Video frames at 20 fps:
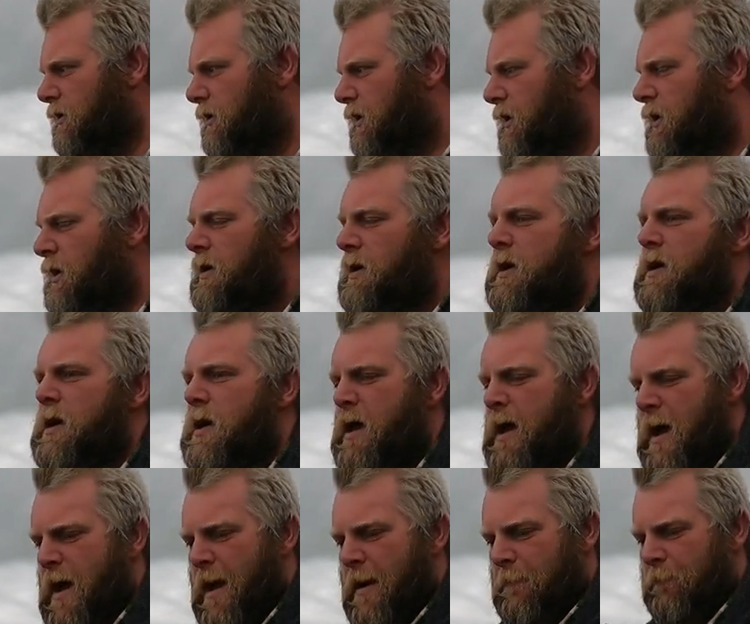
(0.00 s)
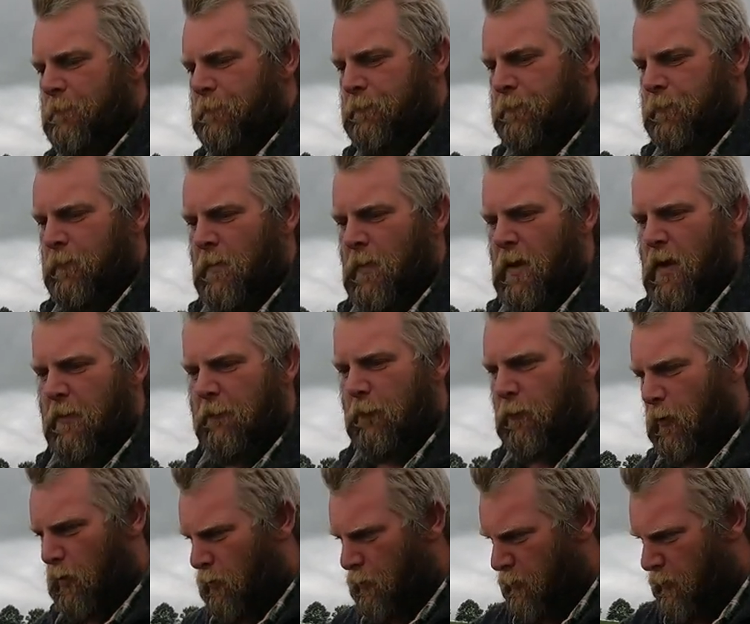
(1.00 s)
Yeah. Um,
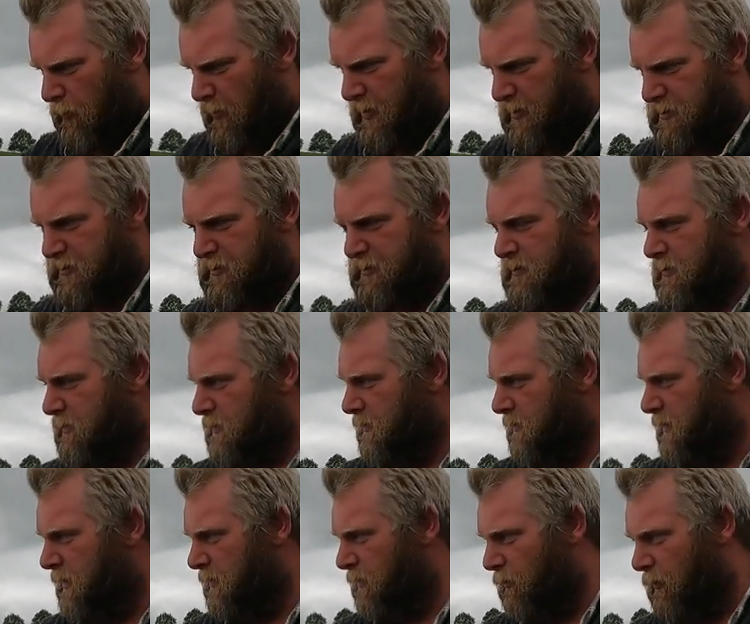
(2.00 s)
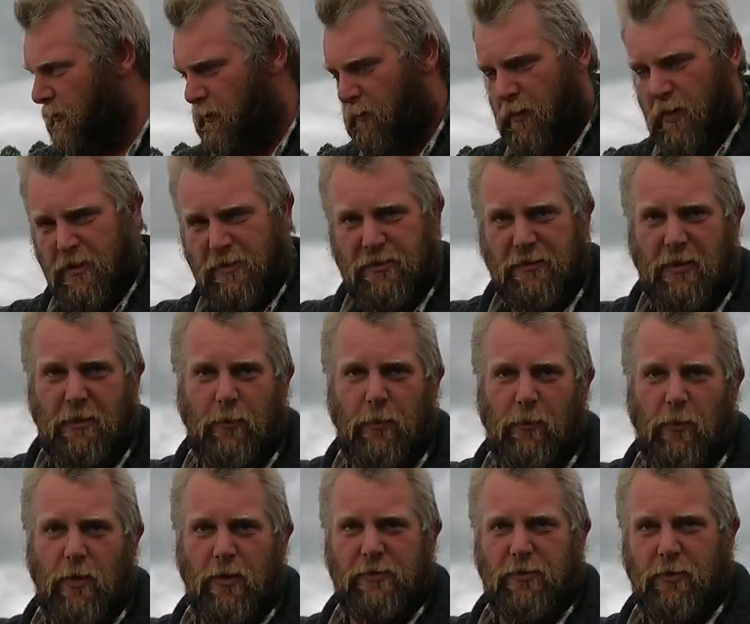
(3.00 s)
if we all do this, then the waterways
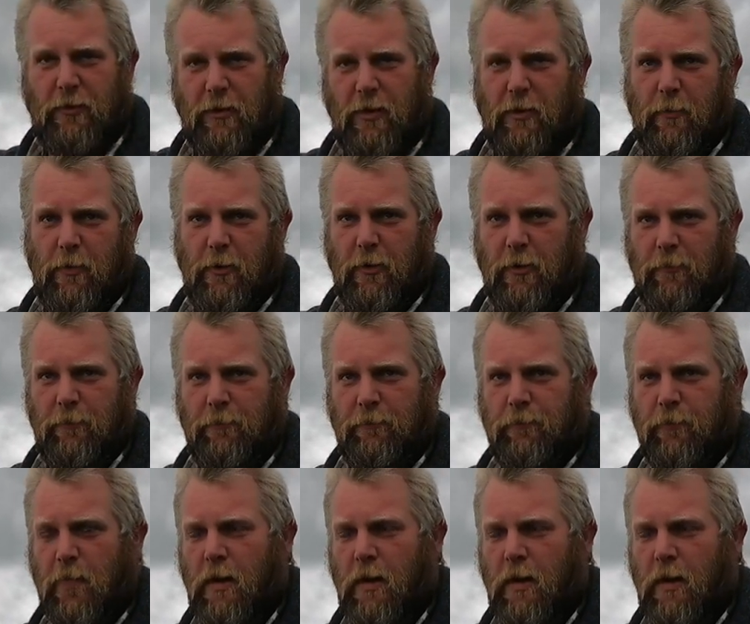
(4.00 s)
sediment-wise are not going to be good.